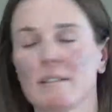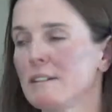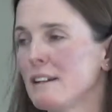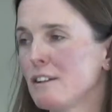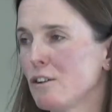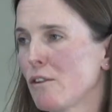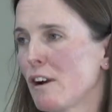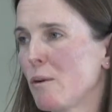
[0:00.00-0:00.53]

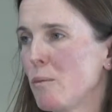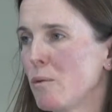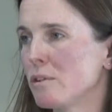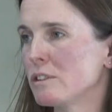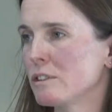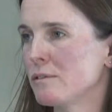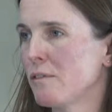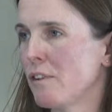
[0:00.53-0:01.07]
in
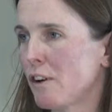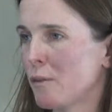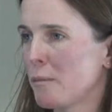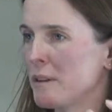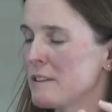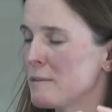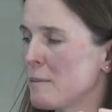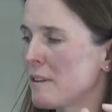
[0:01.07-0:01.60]
groundwater
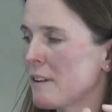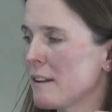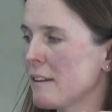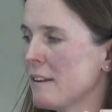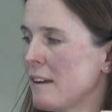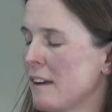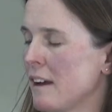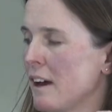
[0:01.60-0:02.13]
environments, but a
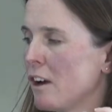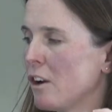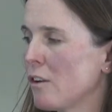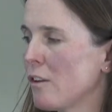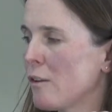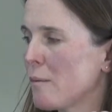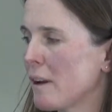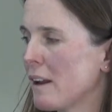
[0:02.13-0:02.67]
lot of
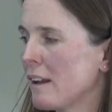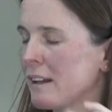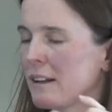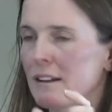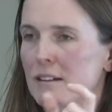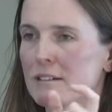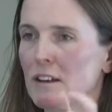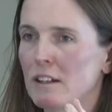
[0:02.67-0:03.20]
them are like
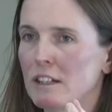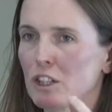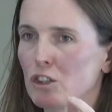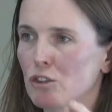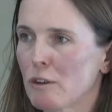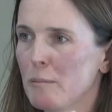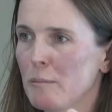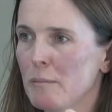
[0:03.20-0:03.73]
little tiny
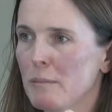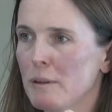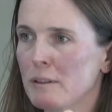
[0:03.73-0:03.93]
shrimp.